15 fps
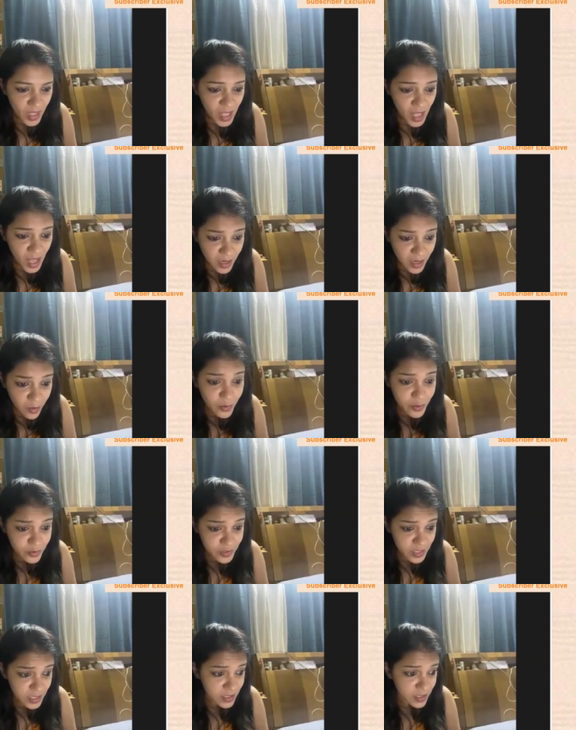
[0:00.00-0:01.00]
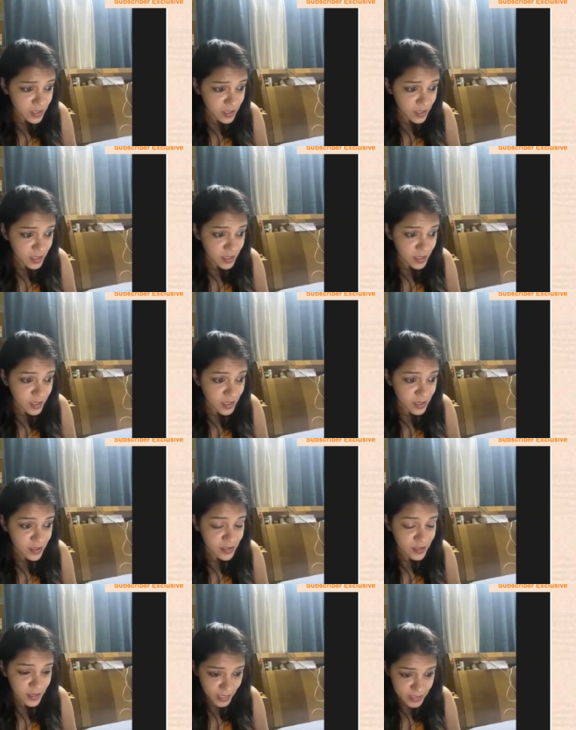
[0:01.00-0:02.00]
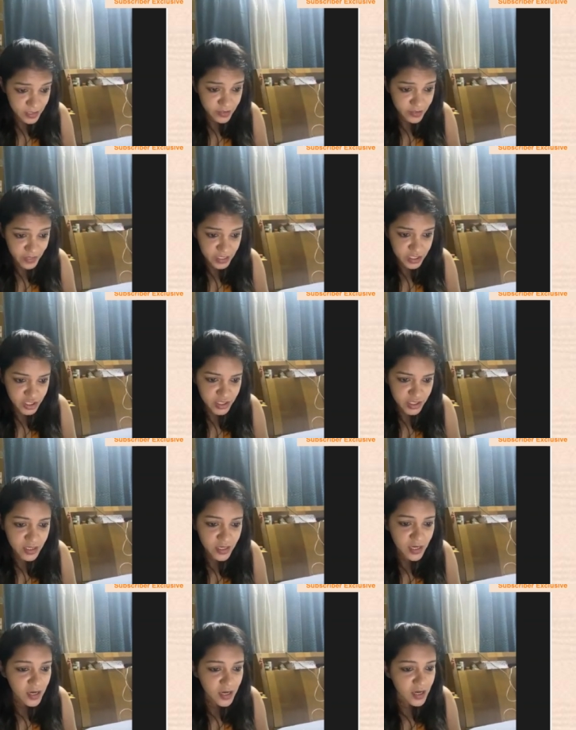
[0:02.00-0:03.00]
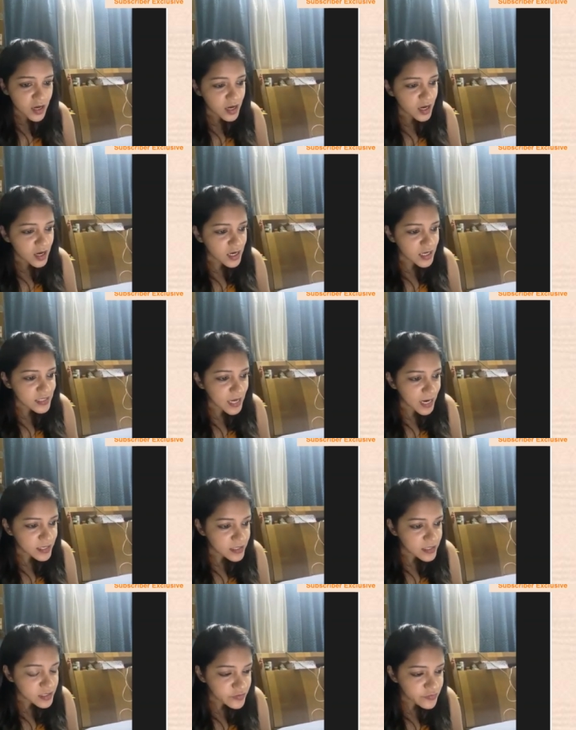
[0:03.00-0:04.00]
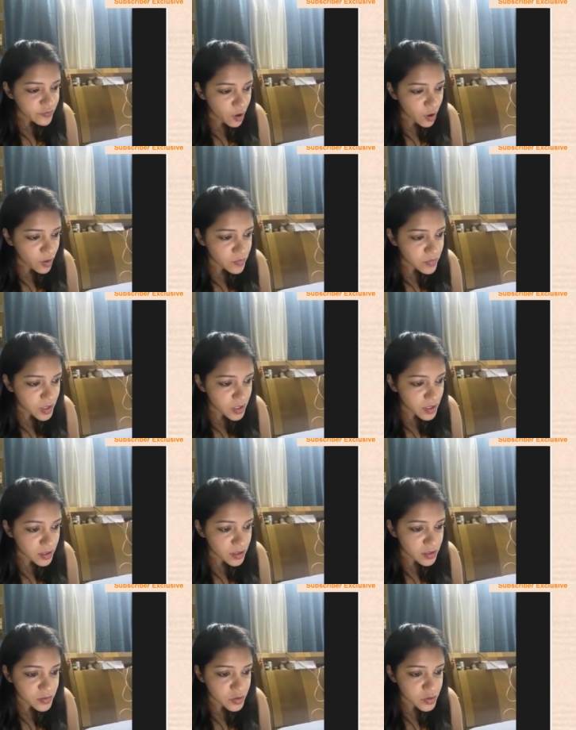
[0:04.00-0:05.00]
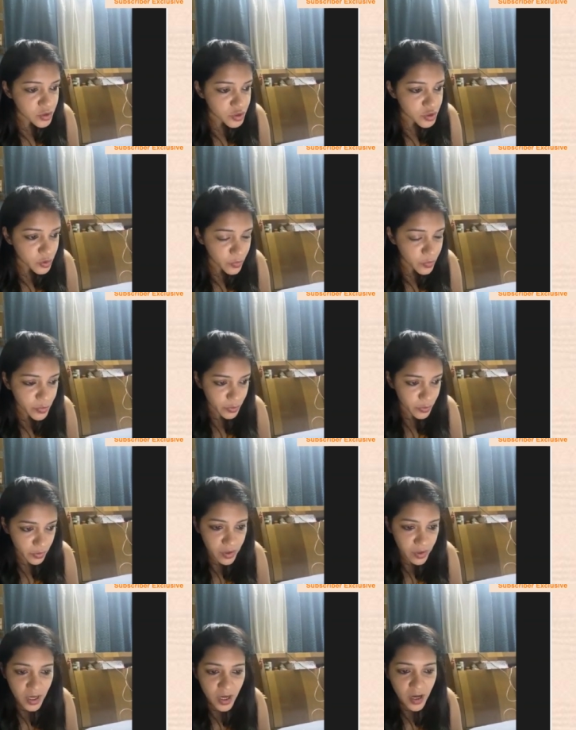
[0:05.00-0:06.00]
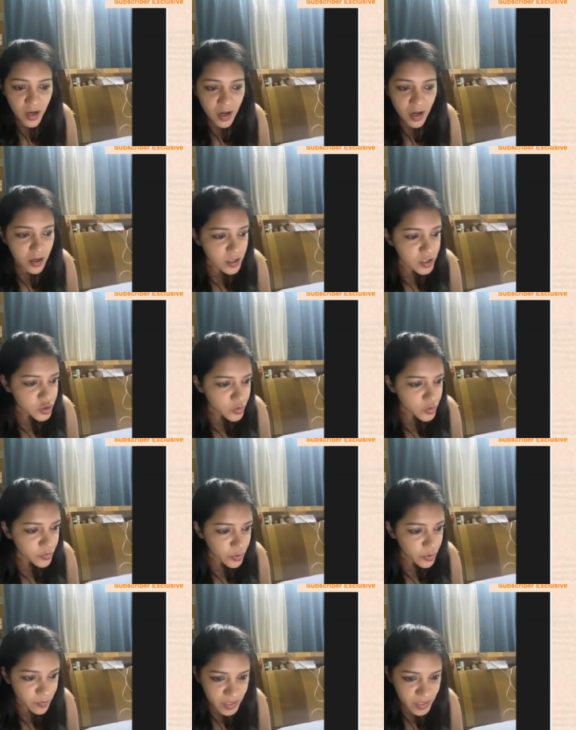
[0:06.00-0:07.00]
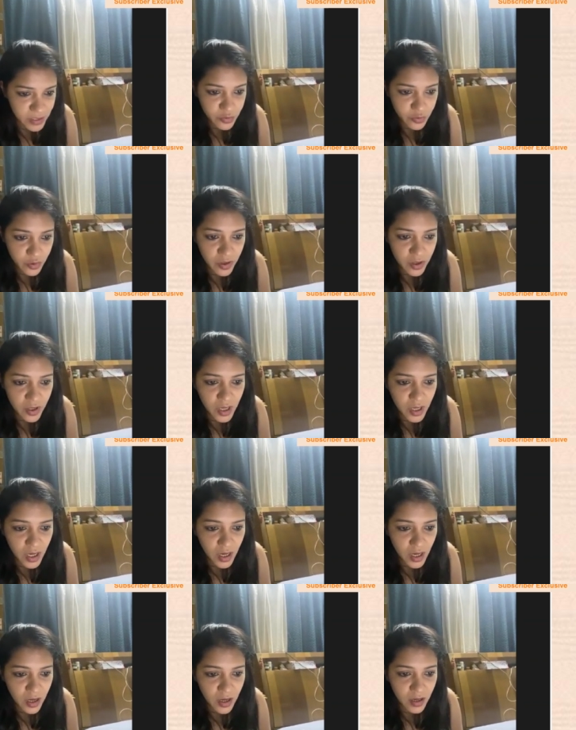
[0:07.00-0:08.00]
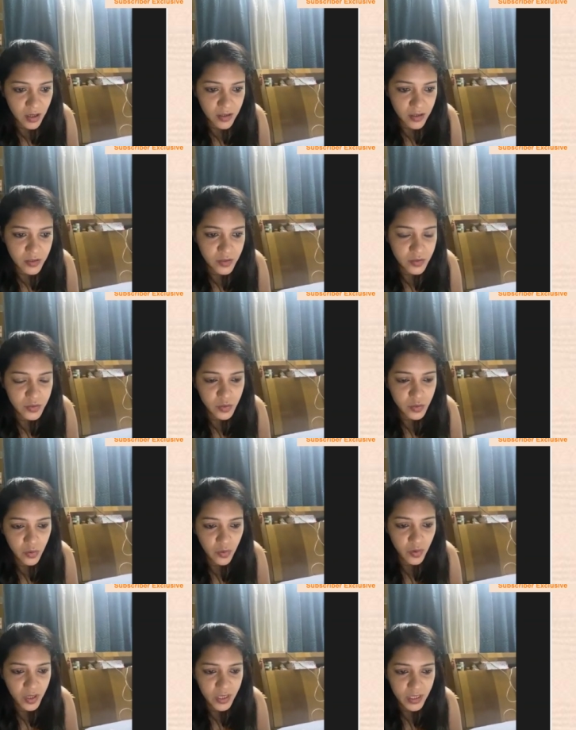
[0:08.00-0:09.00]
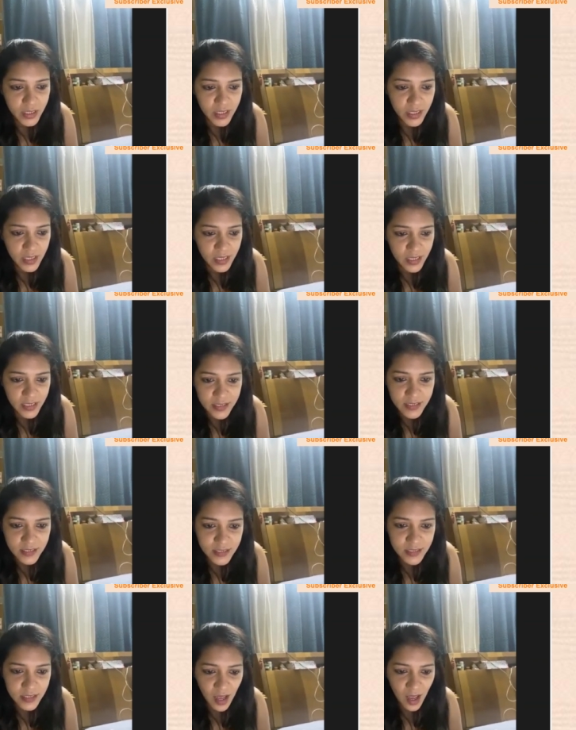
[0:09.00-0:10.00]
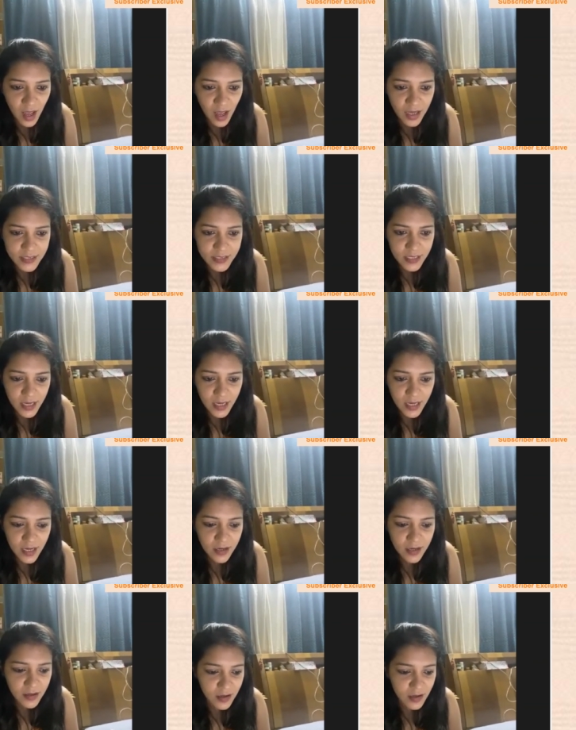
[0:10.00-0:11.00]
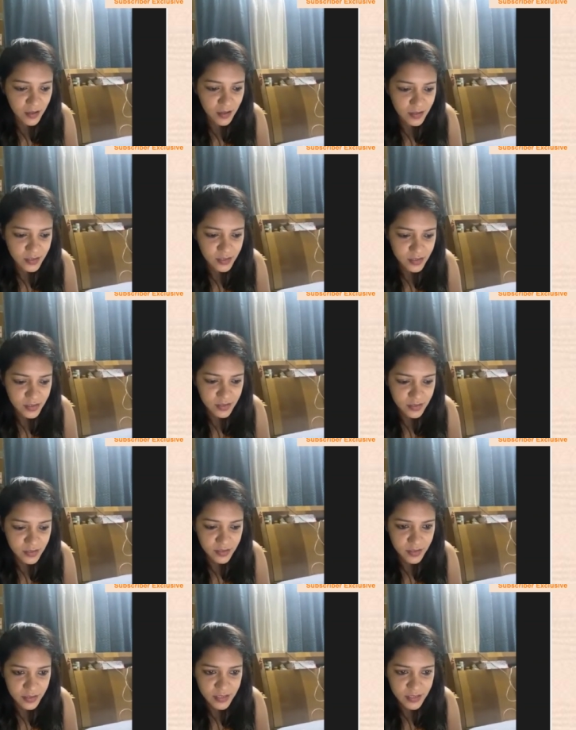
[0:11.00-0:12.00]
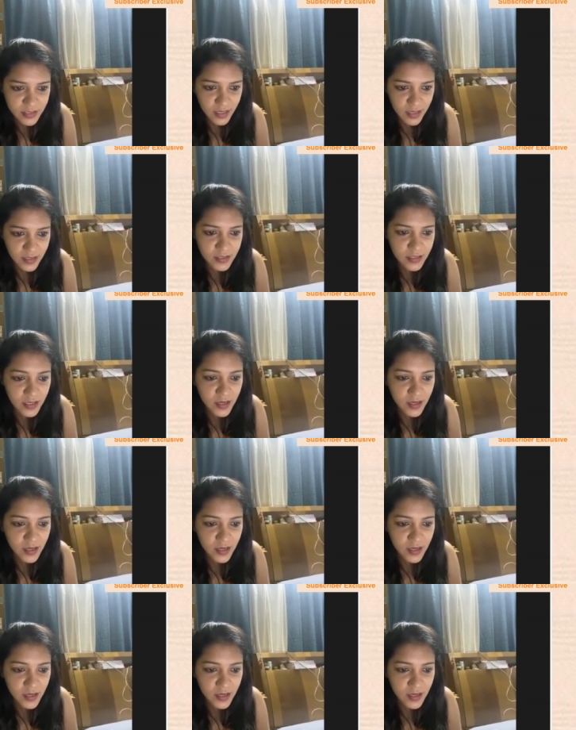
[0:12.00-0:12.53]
i'll go to the uh, next question. Uh, that is from uh, Shubhro, uh, Shubhro Mitro. Uh, so uh, he is asking, uh, just a second.